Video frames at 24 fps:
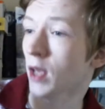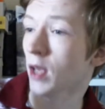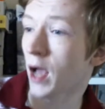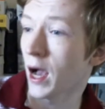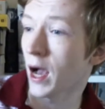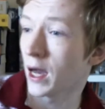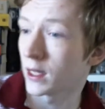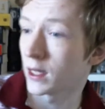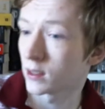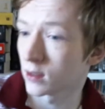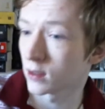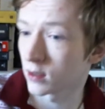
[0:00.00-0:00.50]

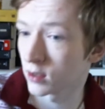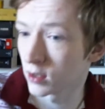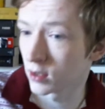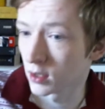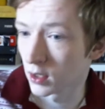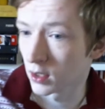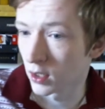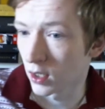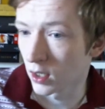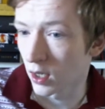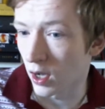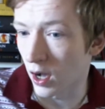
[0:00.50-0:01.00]
And
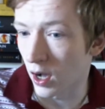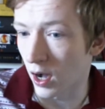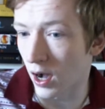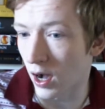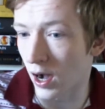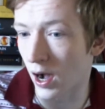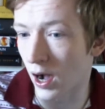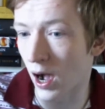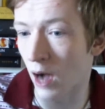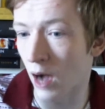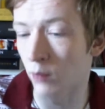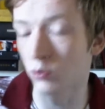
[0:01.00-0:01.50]

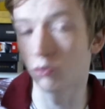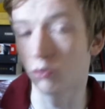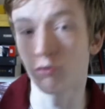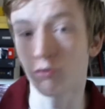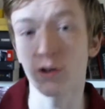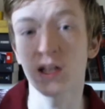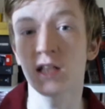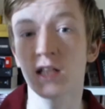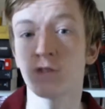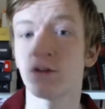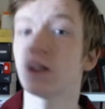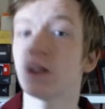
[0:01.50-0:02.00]
I was
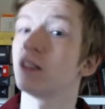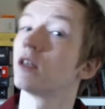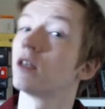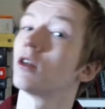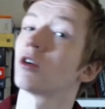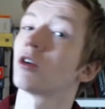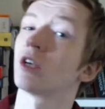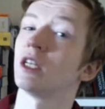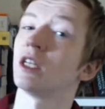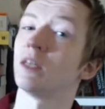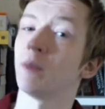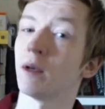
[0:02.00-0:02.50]
really, really
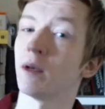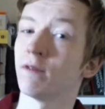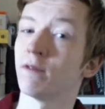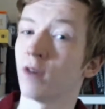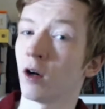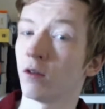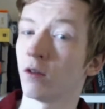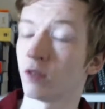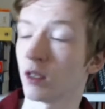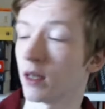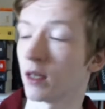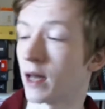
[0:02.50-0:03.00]
lucky to be
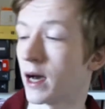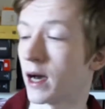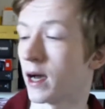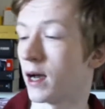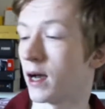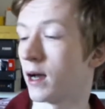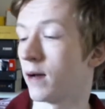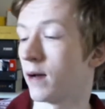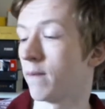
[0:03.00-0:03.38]
involved in that.